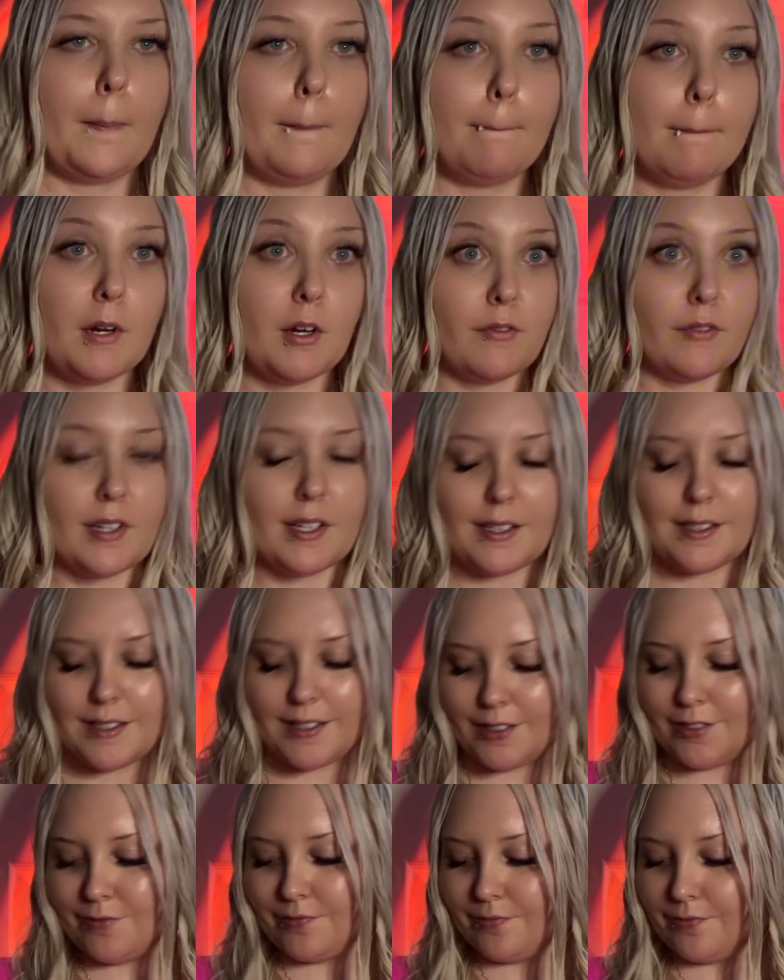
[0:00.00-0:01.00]
Perfect.
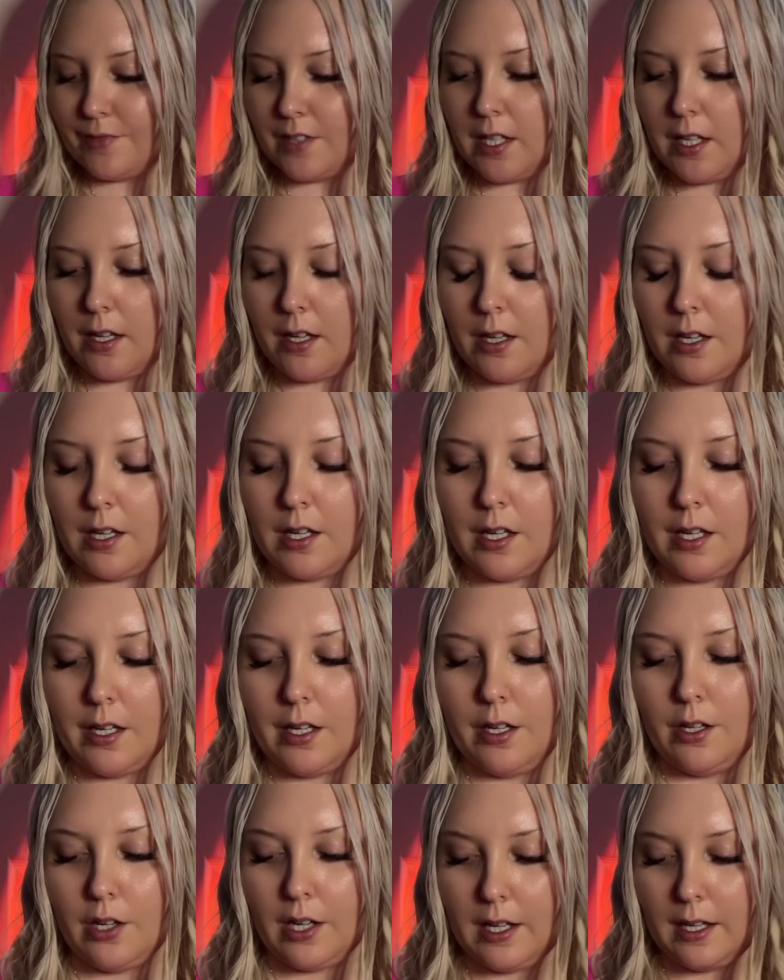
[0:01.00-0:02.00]

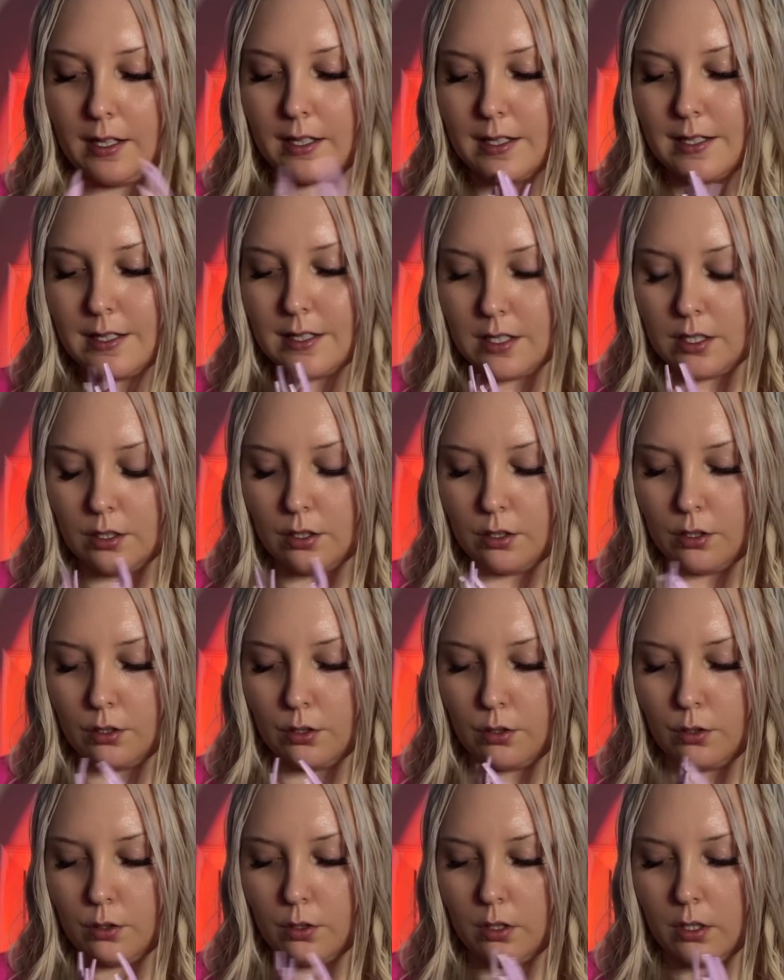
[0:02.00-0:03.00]
Okay,
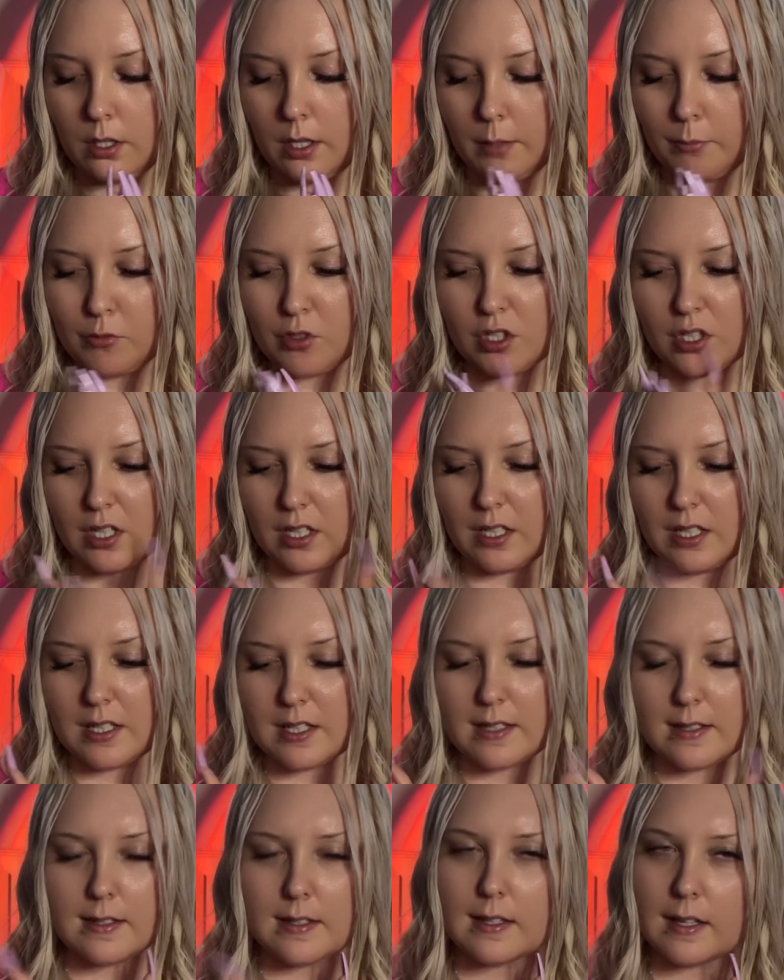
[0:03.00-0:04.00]
so I'm just gonna
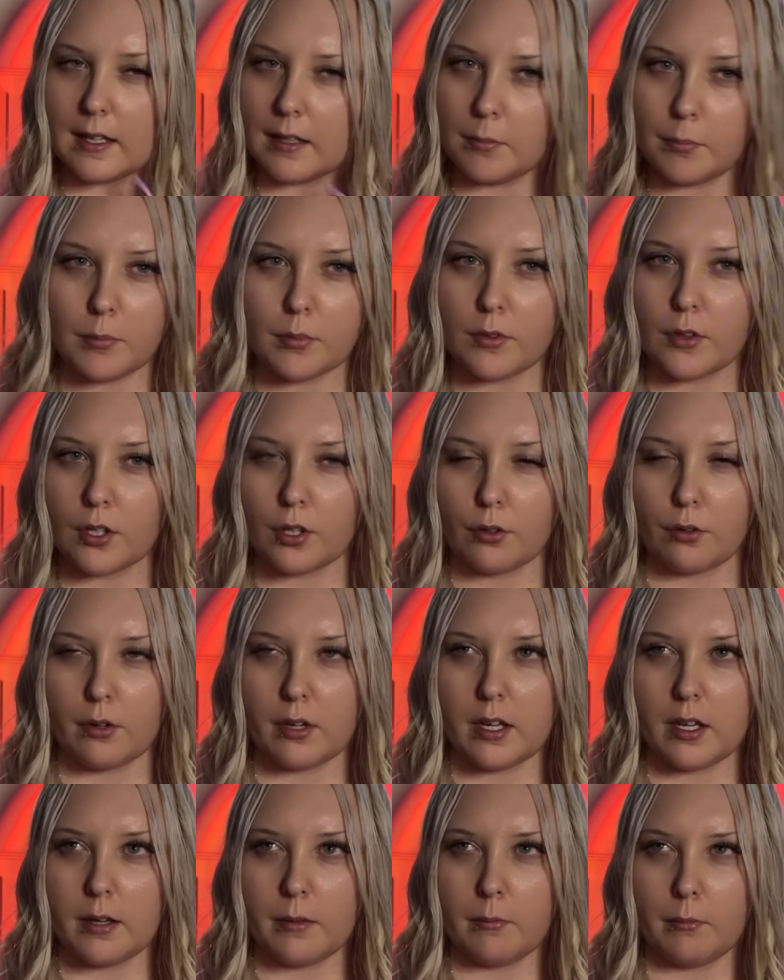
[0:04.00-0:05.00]
skip the
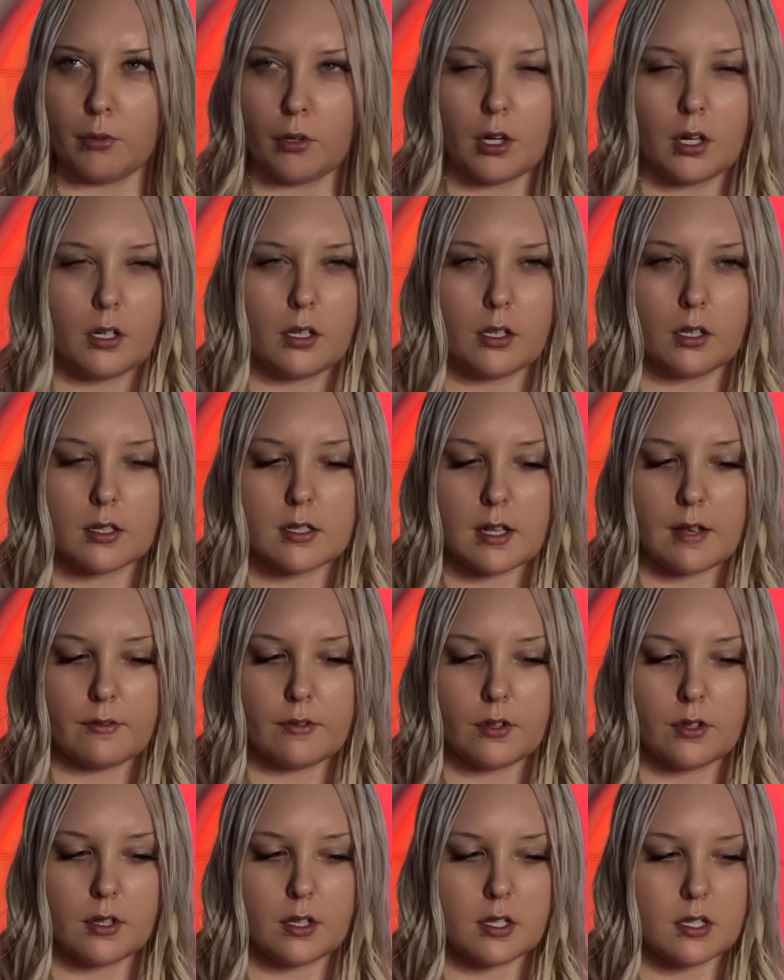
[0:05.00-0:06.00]
cream products
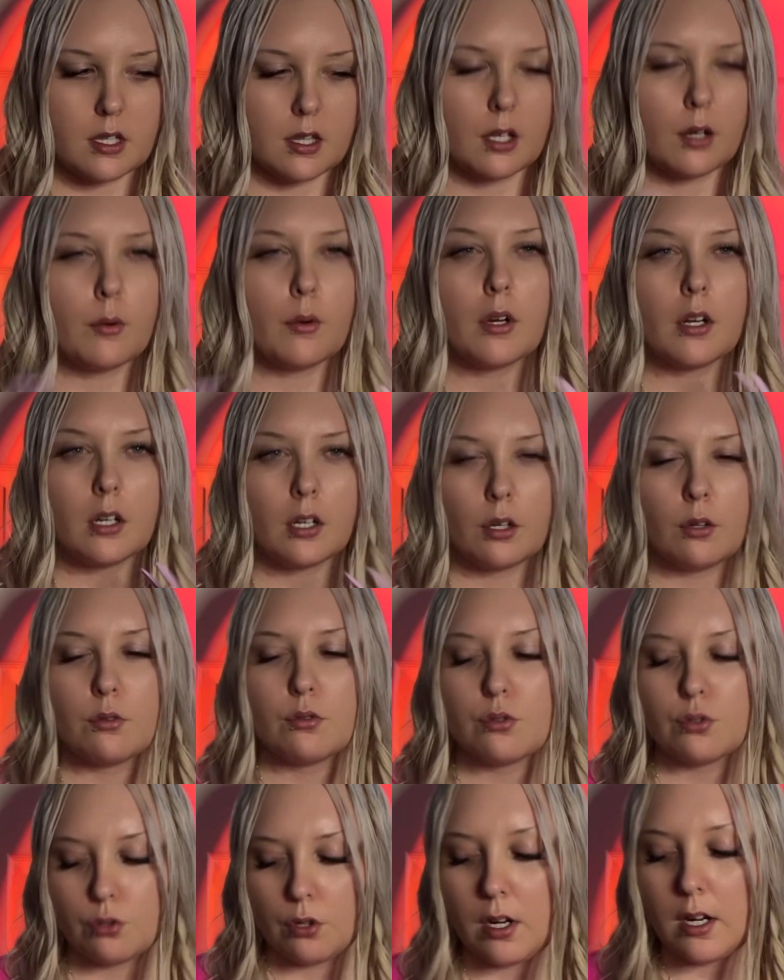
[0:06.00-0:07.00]
after this. I think we're gonna go
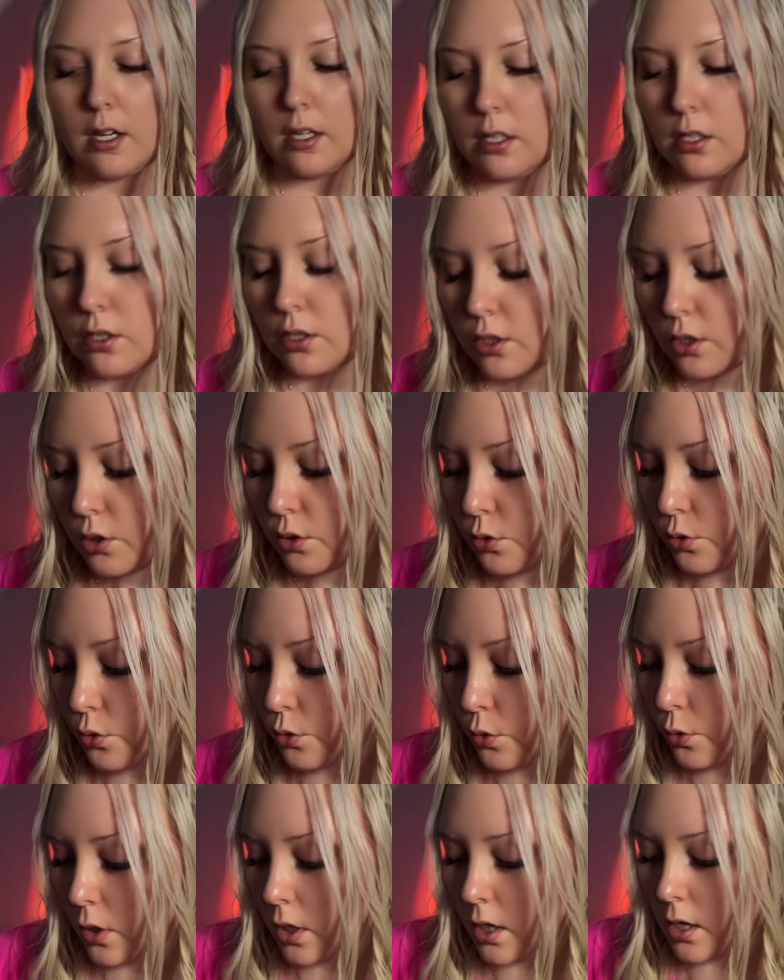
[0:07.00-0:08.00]
straight
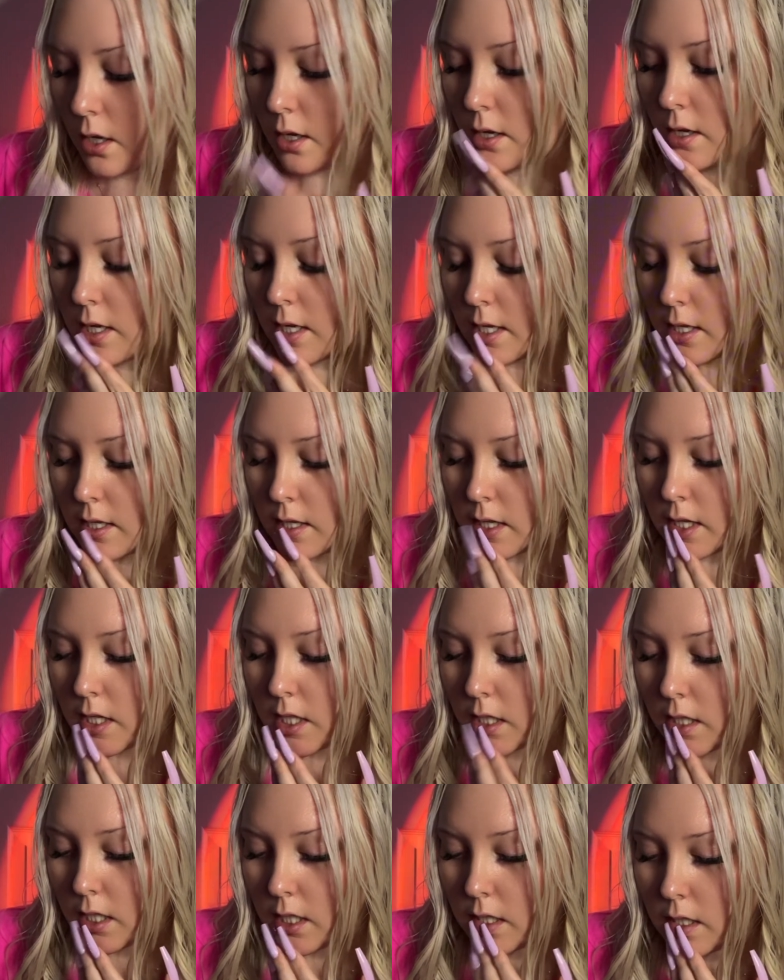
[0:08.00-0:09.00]
into
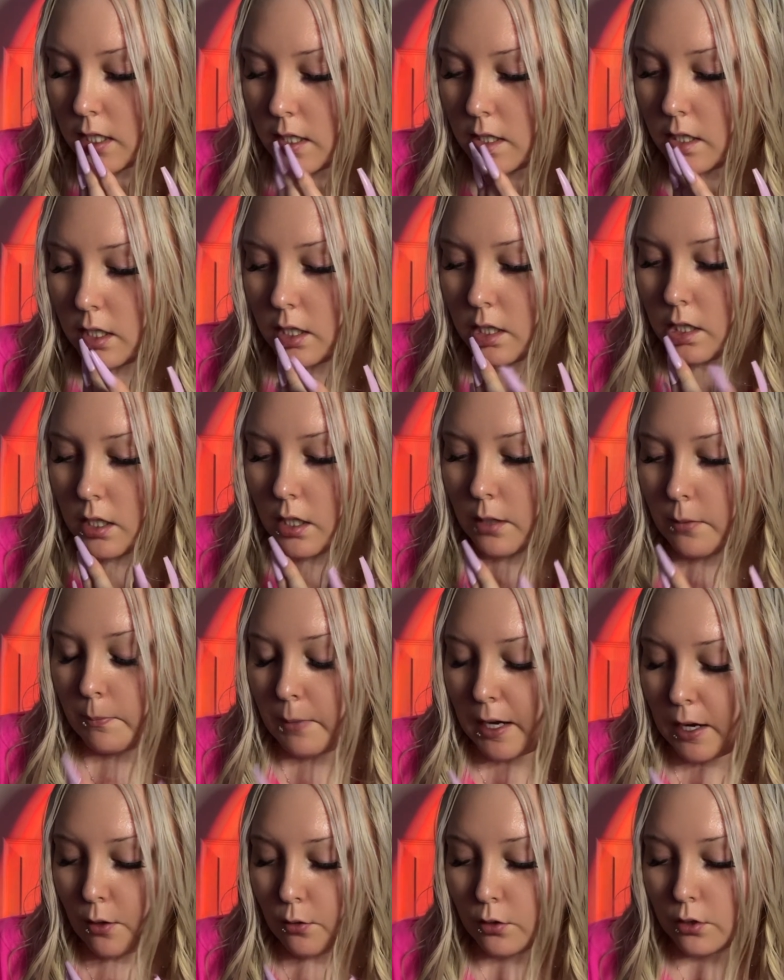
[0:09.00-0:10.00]
the
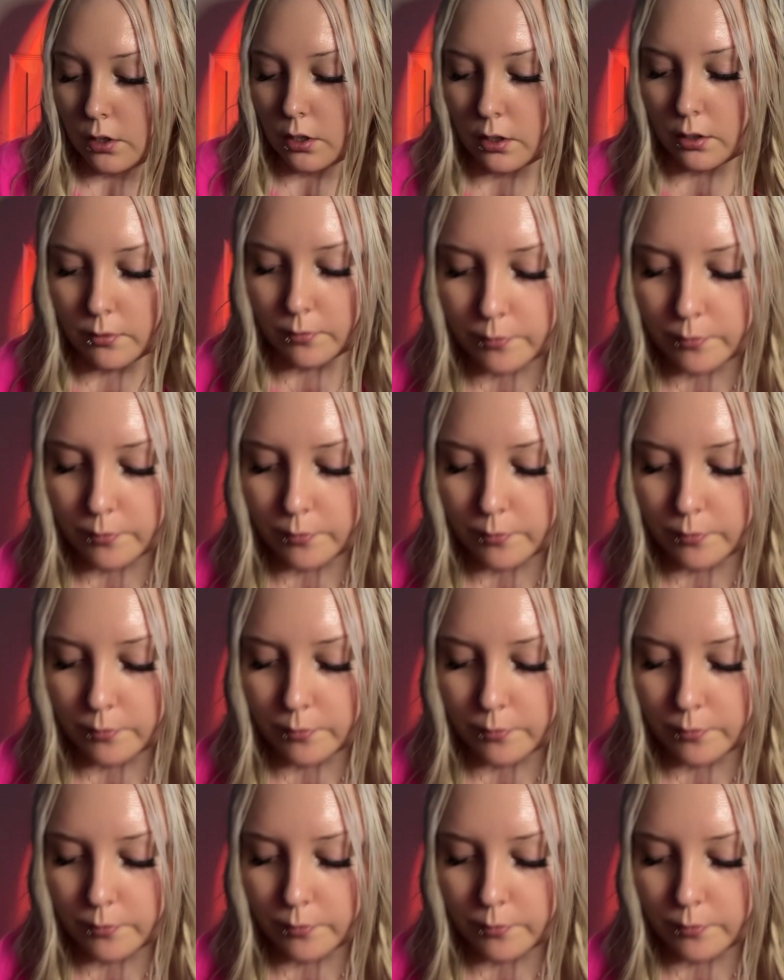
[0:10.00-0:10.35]
powder.